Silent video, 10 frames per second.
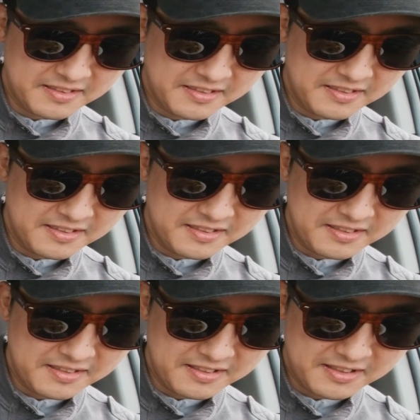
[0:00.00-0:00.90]

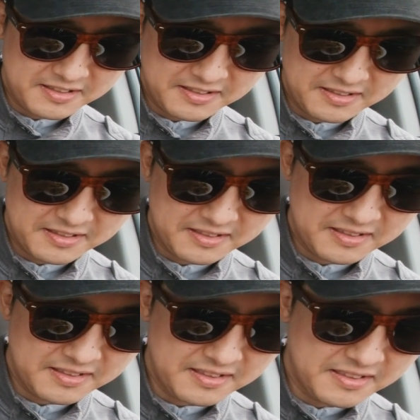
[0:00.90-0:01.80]

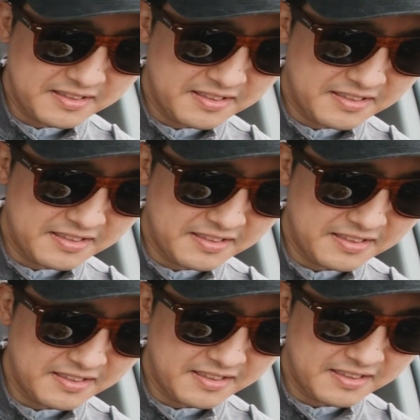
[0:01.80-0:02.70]

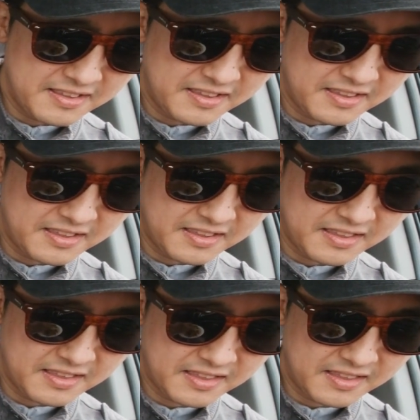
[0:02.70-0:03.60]

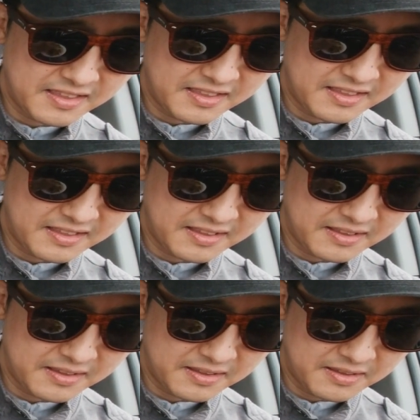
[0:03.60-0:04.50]

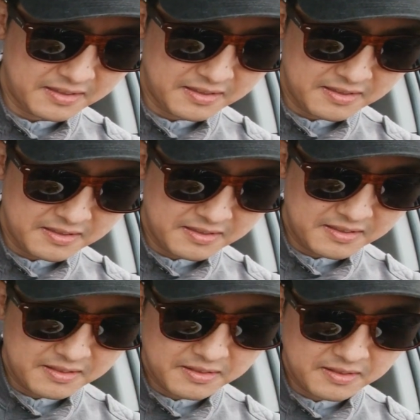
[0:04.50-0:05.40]

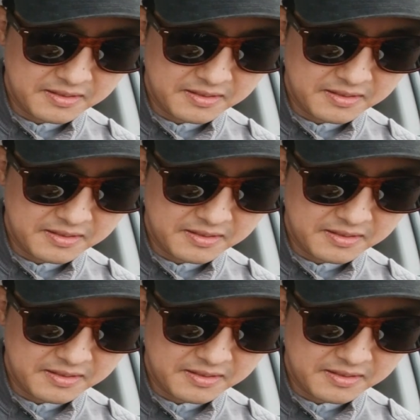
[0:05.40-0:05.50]
No words are spoken by the person on screen.